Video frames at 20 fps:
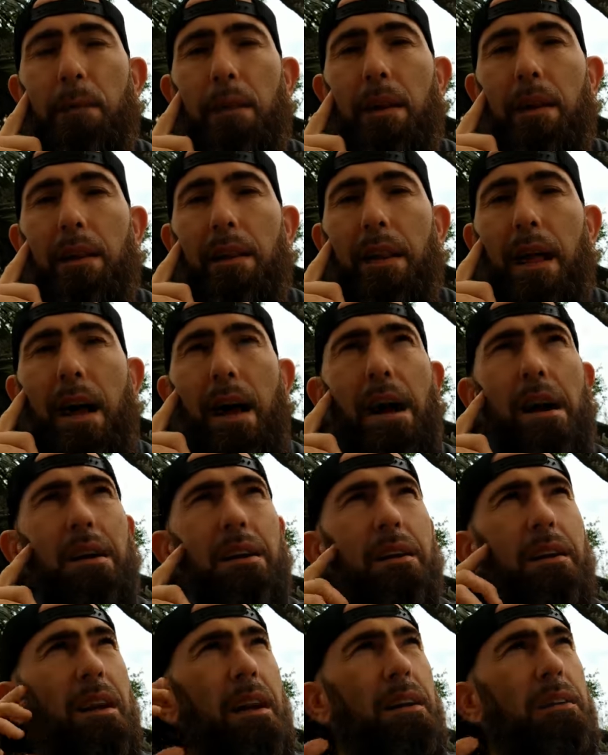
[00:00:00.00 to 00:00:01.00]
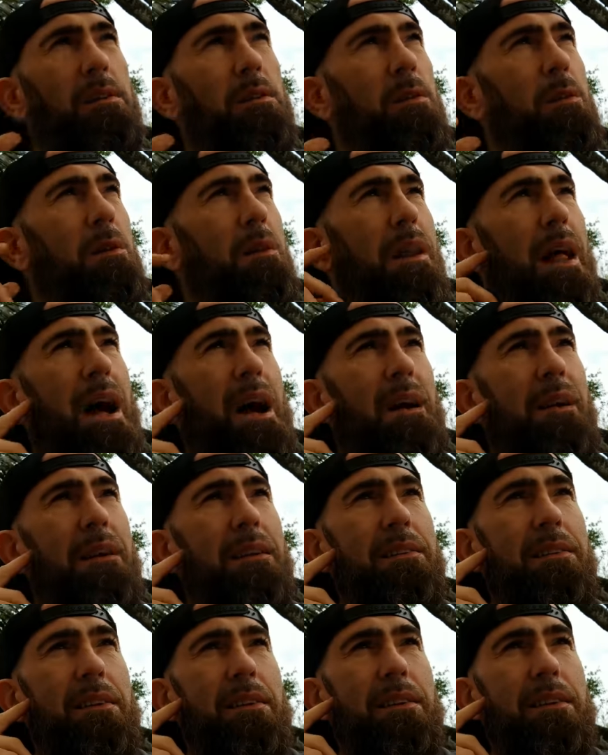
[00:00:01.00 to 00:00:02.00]
The cloud ain't too cloudy.
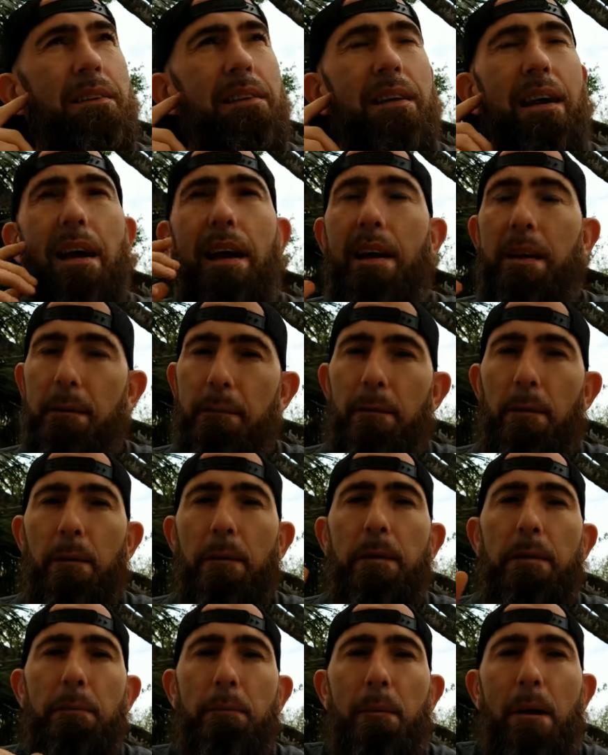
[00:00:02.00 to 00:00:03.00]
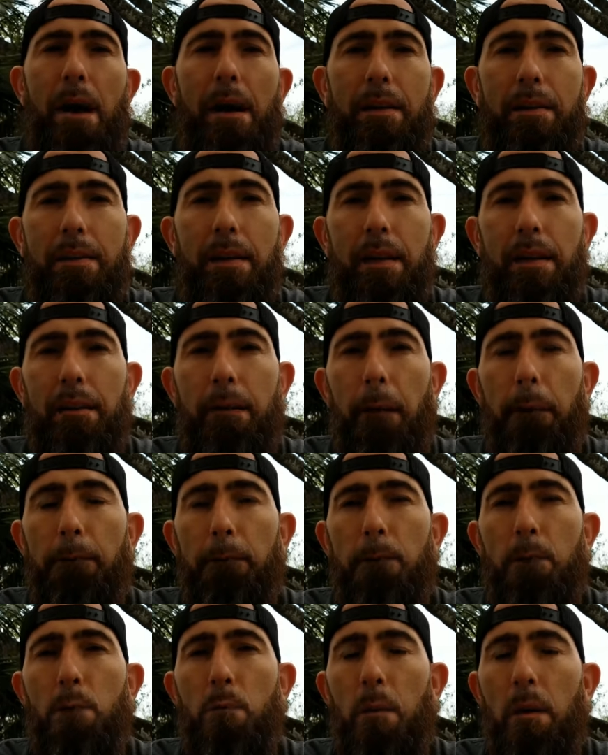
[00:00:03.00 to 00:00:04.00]
It's a good day for this project,
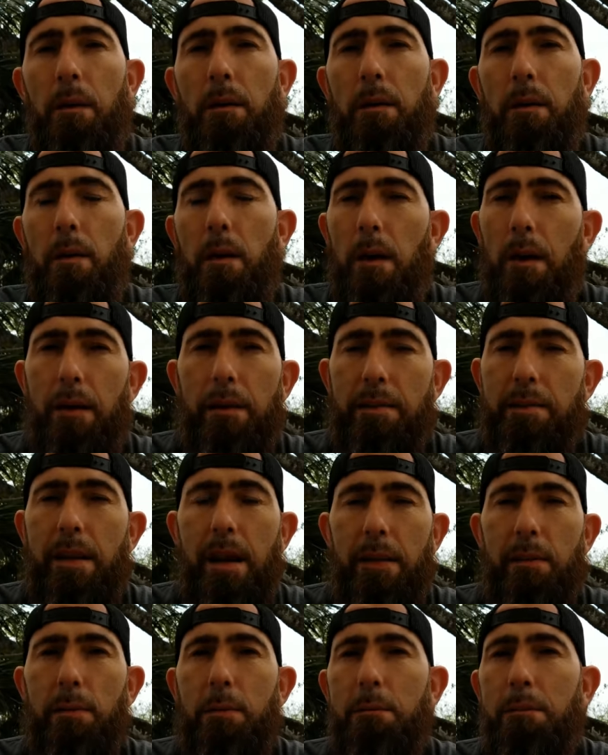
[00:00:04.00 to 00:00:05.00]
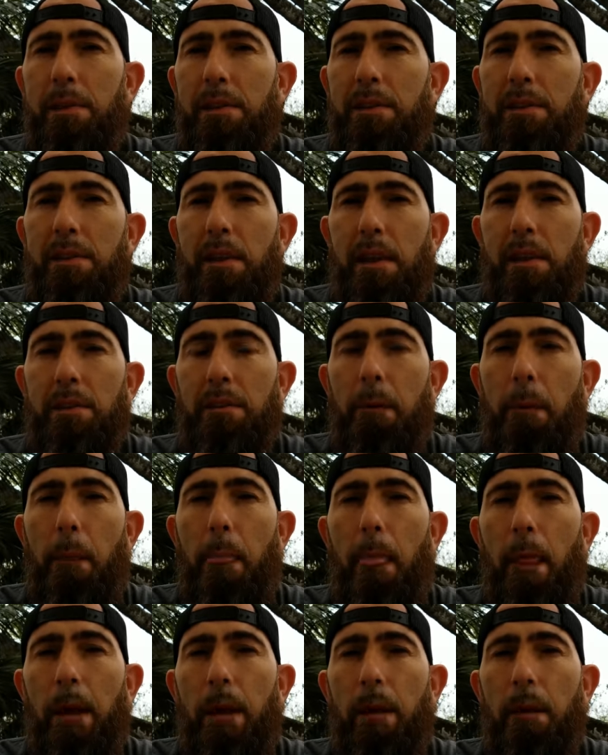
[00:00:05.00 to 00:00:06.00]
you know, because not too much sun.
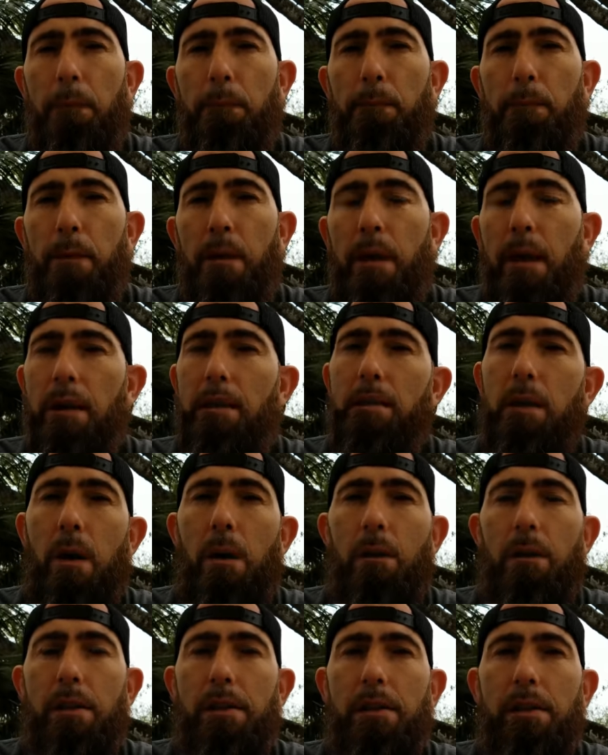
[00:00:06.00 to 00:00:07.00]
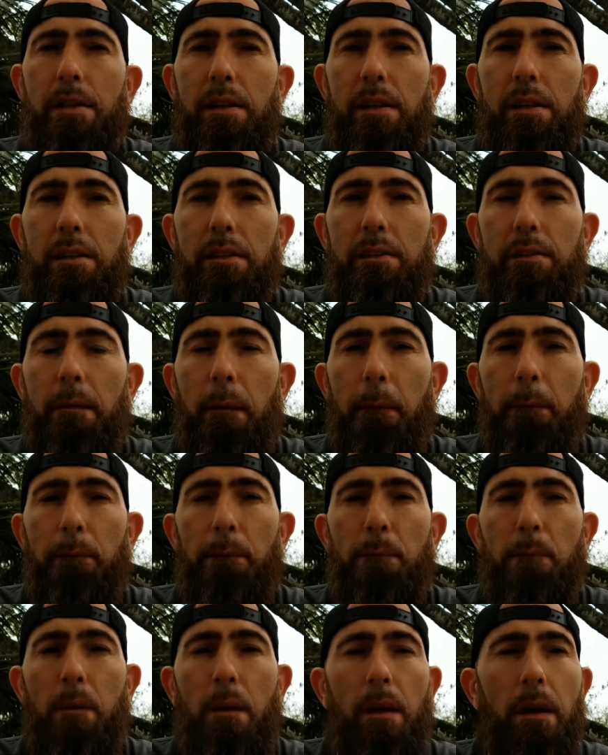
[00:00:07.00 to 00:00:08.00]
It's always good.
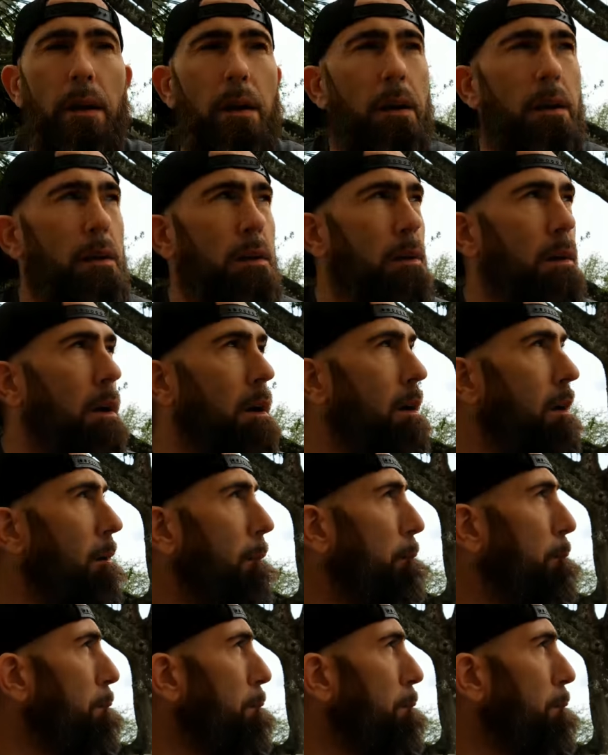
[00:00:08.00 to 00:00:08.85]
You know?